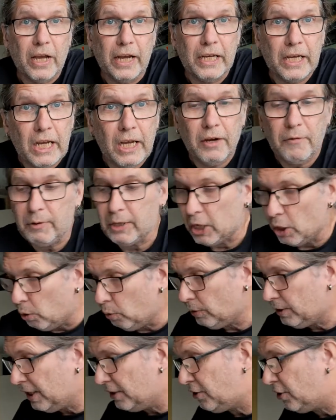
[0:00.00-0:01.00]
Here we
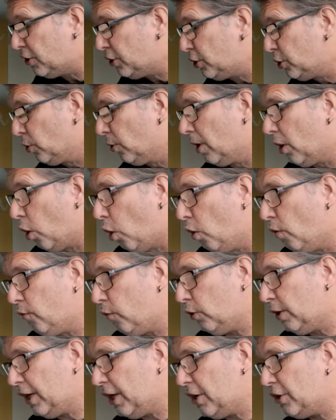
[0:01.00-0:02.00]
go. This is your
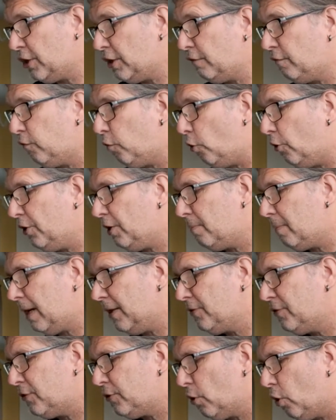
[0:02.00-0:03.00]
overall energy for the
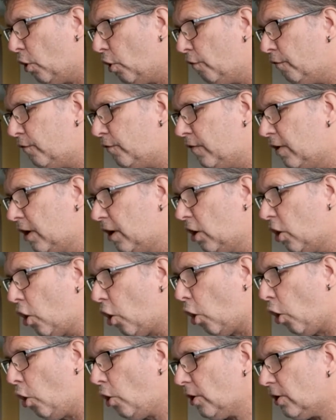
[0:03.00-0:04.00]
month of
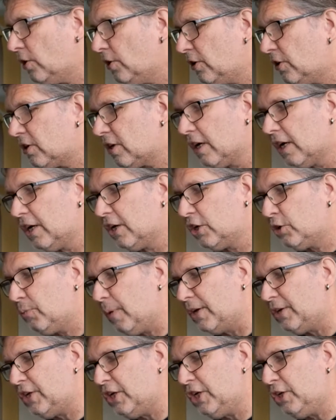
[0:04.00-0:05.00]
August
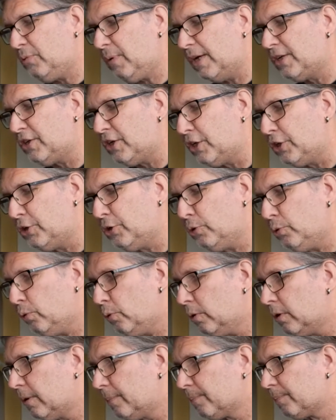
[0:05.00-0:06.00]

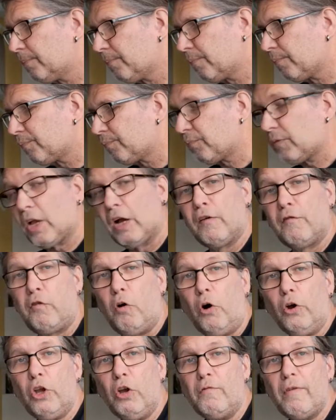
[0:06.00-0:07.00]
2022
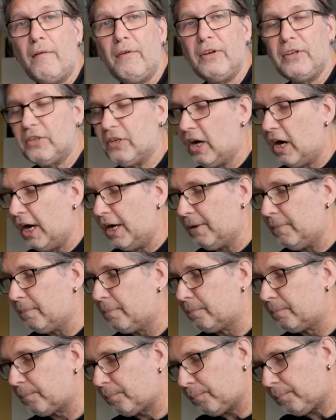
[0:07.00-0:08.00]
for your very sign
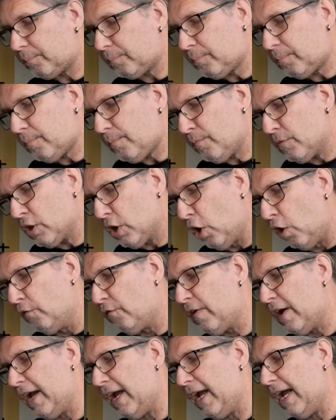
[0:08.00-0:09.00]

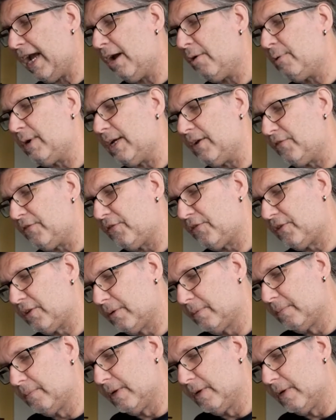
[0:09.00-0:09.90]
of Aries.